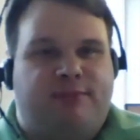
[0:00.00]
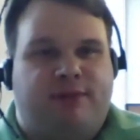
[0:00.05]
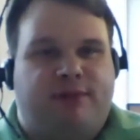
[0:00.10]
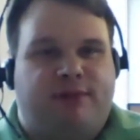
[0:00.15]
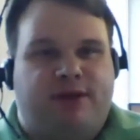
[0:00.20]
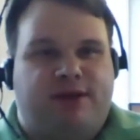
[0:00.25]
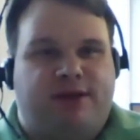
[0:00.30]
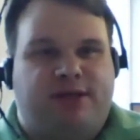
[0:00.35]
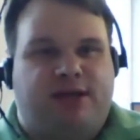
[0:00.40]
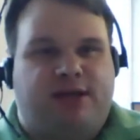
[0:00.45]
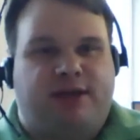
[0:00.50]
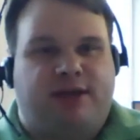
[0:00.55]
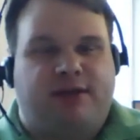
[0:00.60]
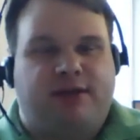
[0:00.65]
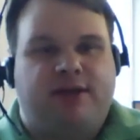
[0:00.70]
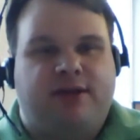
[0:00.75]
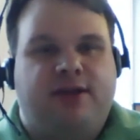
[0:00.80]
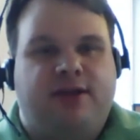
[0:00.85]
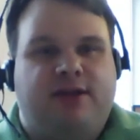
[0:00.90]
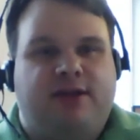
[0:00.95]
but
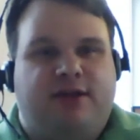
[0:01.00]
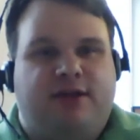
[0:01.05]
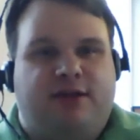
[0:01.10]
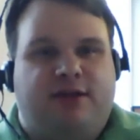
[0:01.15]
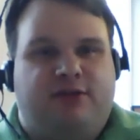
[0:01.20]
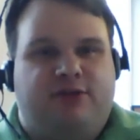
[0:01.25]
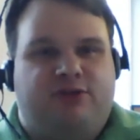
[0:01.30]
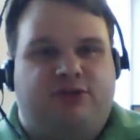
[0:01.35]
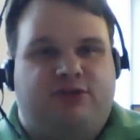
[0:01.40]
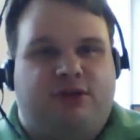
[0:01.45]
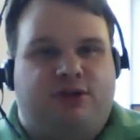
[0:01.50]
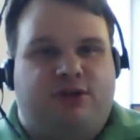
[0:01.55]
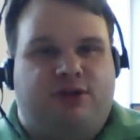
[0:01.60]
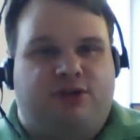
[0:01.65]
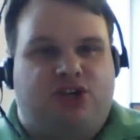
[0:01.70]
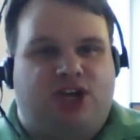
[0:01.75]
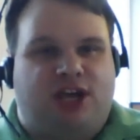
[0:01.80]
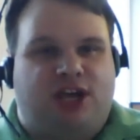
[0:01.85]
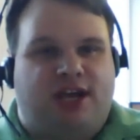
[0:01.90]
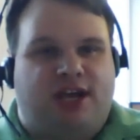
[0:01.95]

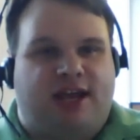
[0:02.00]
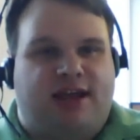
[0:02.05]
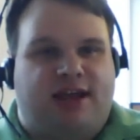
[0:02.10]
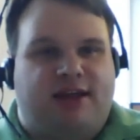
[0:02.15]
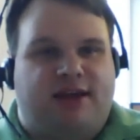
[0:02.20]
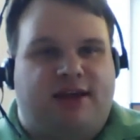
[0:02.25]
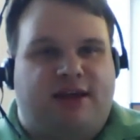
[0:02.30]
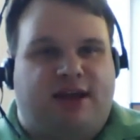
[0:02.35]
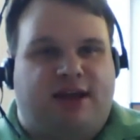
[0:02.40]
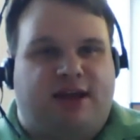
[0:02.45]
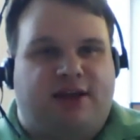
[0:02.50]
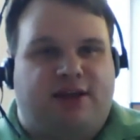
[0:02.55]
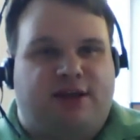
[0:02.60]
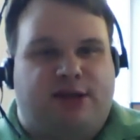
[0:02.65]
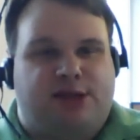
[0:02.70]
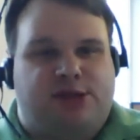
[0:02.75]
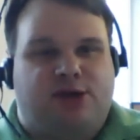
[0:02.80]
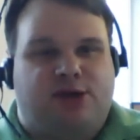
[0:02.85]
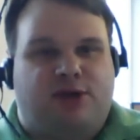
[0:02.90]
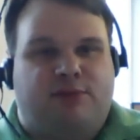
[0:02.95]
Jay and
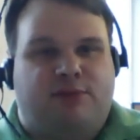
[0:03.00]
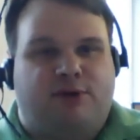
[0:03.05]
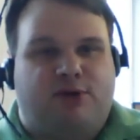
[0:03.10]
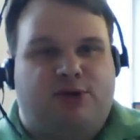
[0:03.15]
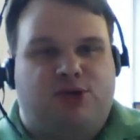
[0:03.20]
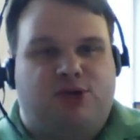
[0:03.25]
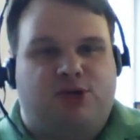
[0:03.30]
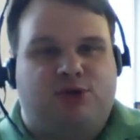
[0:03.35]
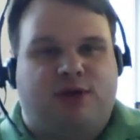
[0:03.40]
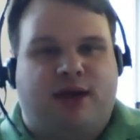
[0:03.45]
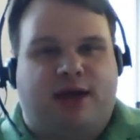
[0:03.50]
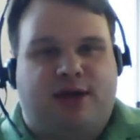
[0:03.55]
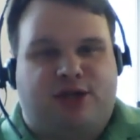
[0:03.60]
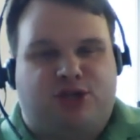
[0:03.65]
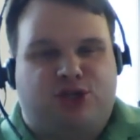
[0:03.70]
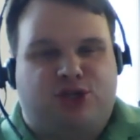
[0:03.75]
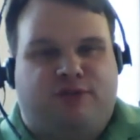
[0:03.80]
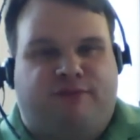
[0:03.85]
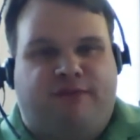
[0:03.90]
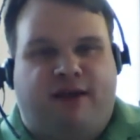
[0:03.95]
Dustin are both two guys
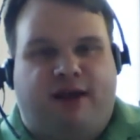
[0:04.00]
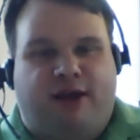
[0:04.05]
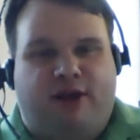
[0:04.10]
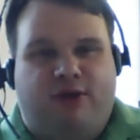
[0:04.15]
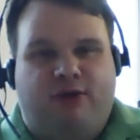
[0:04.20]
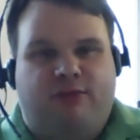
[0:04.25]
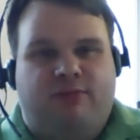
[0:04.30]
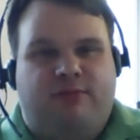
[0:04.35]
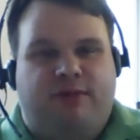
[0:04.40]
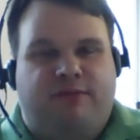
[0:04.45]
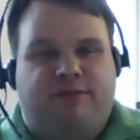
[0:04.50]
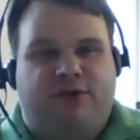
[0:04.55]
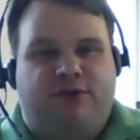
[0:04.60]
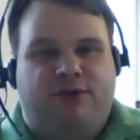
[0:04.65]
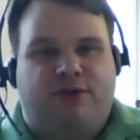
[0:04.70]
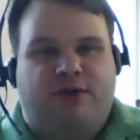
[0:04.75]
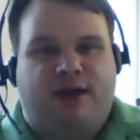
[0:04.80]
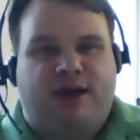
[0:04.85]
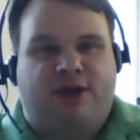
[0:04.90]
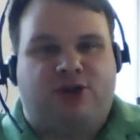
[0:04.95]
you should follow if
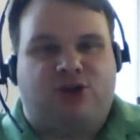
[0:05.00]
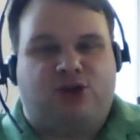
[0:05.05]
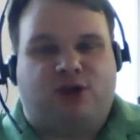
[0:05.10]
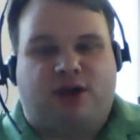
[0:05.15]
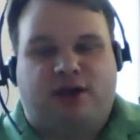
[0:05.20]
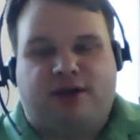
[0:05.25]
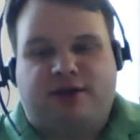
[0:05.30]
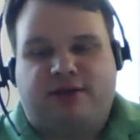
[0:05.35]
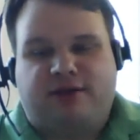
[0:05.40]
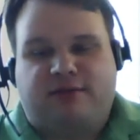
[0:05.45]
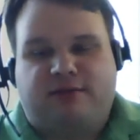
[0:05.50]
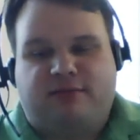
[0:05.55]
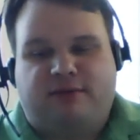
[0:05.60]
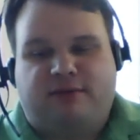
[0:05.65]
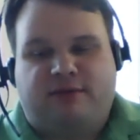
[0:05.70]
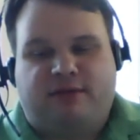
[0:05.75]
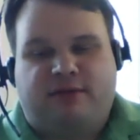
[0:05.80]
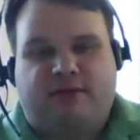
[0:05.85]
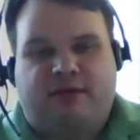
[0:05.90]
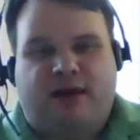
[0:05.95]
you're Ektron
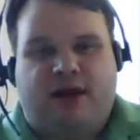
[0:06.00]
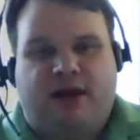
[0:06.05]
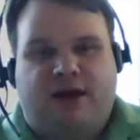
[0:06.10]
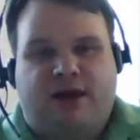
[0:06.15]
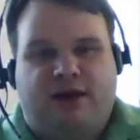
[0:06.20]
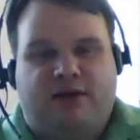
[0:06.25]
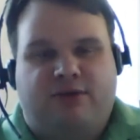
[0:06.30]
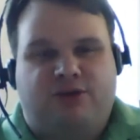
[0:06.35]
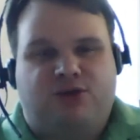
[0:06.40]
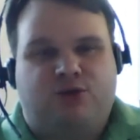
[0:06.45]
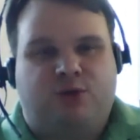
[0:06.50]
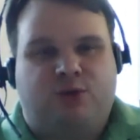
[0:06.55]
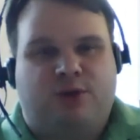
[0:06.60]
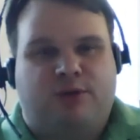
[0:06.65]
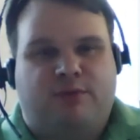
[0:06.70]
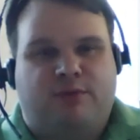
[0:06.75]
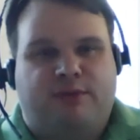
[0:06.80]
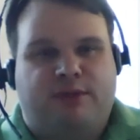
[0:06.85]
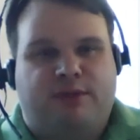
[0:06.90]
Twitter people.